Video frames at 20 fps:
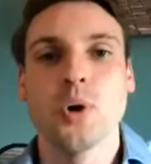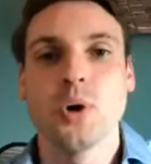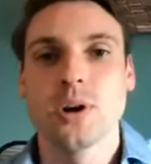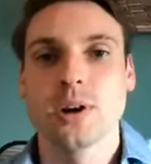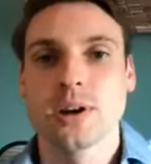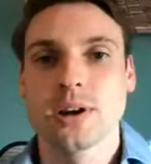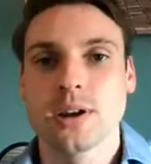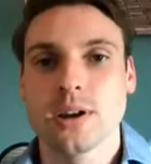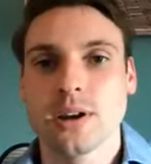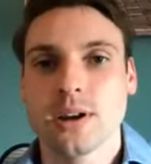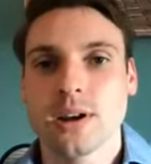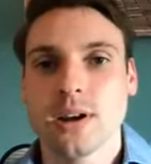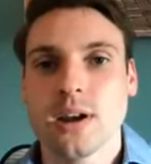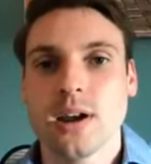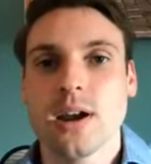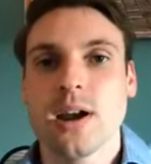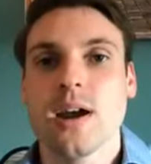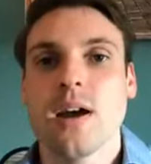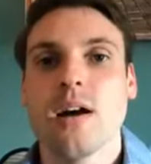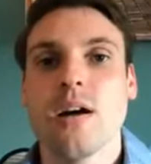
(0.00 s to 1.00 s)
book
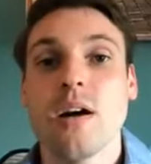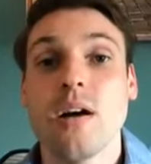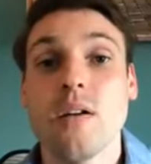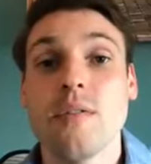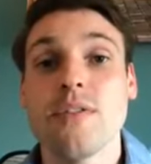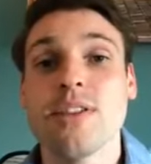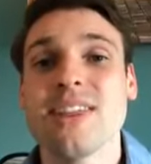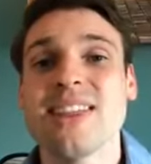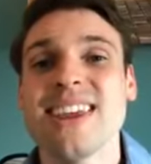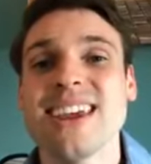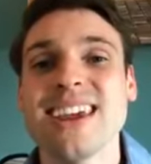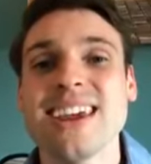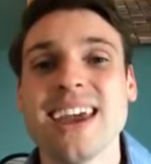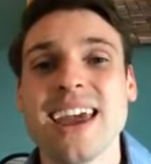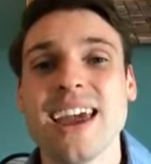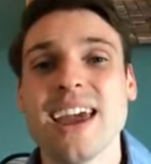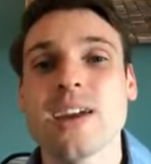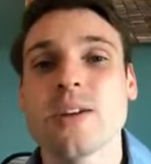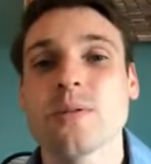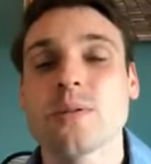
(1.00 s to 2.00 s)
of
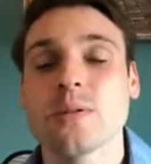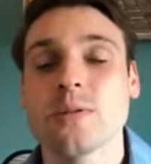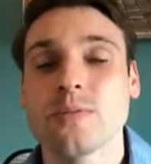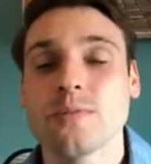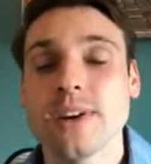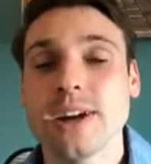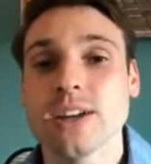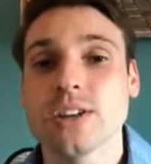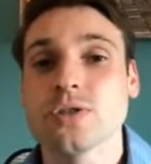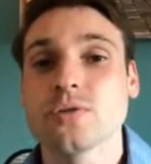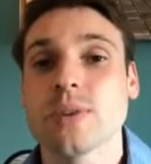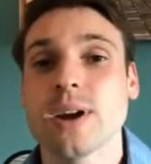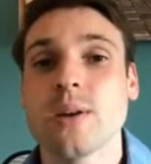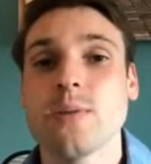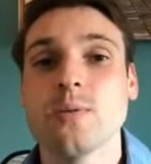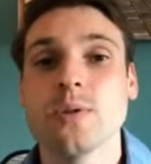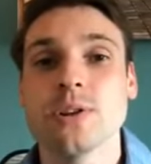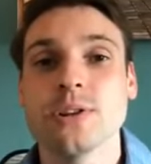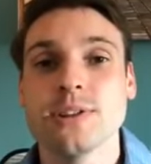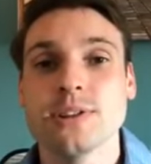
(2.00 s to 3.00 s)
Think and Grow Rich,
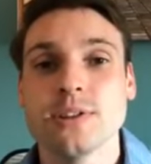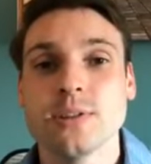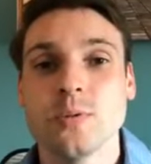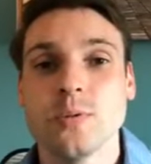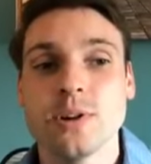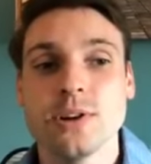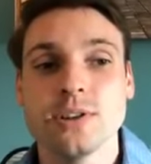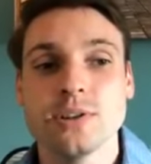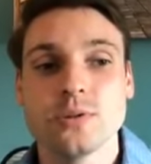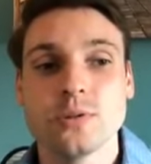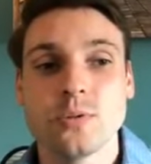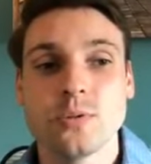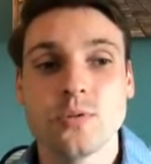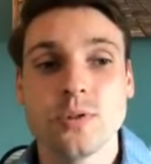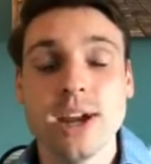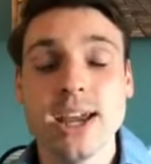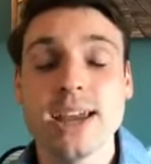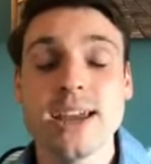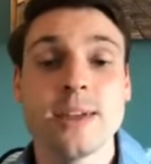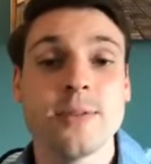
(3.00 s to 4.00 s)
right, was
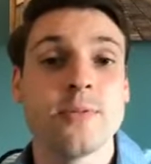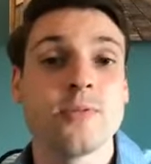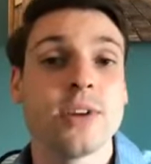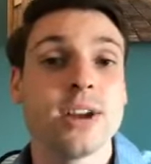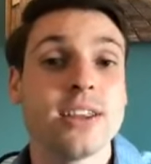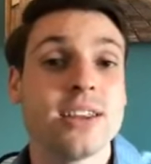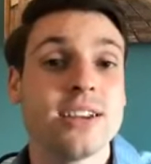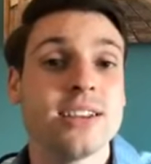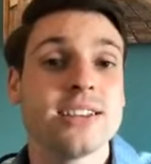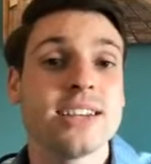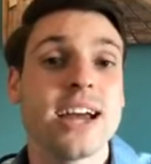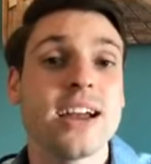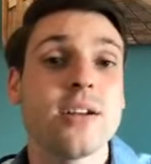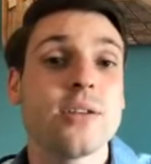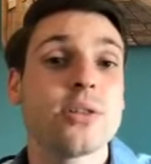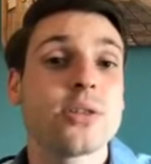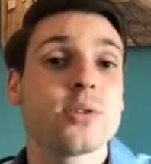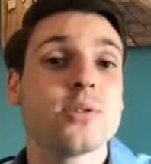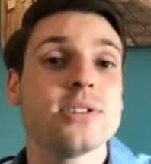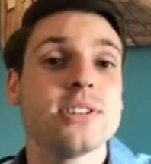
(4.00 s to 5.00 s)
written, right? The
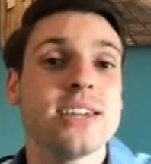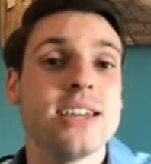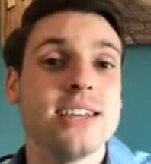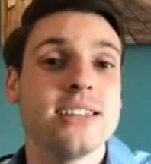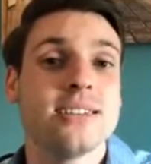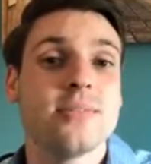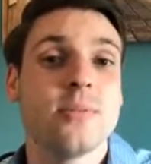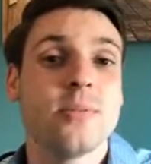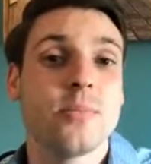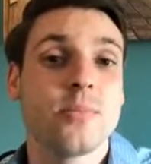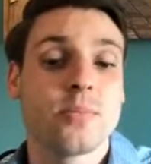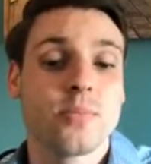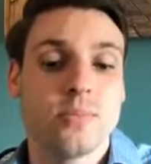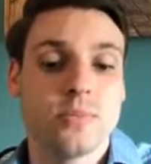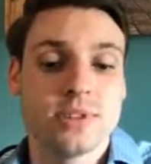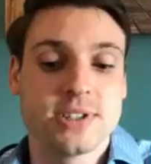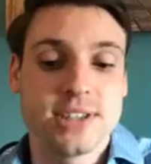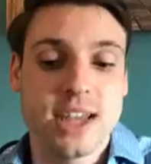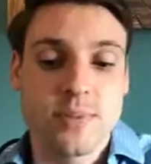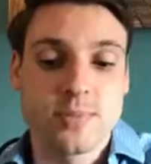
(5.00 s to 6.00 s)
entire 13
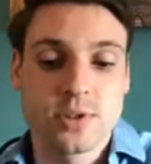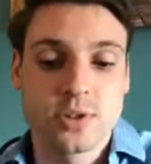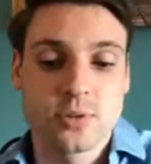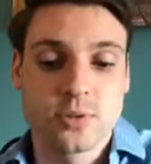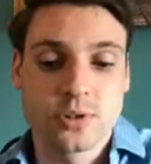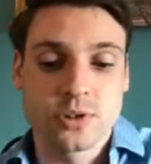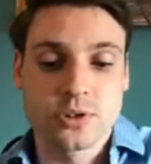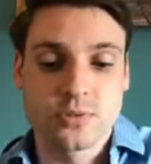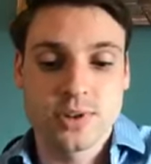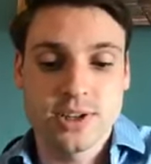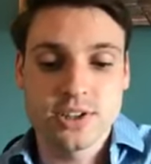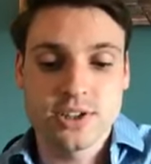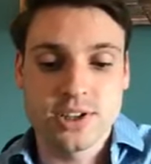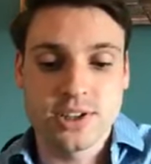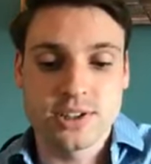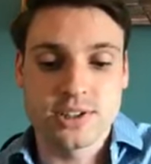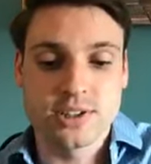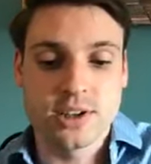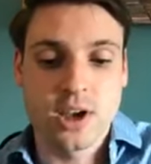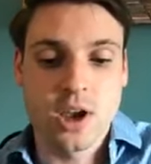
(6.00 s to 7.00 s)
steps towards
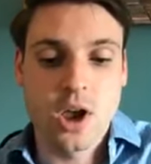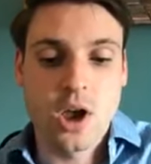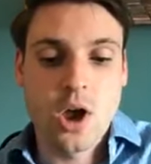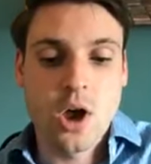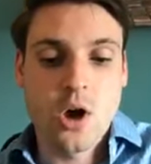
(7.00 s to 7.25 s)
riches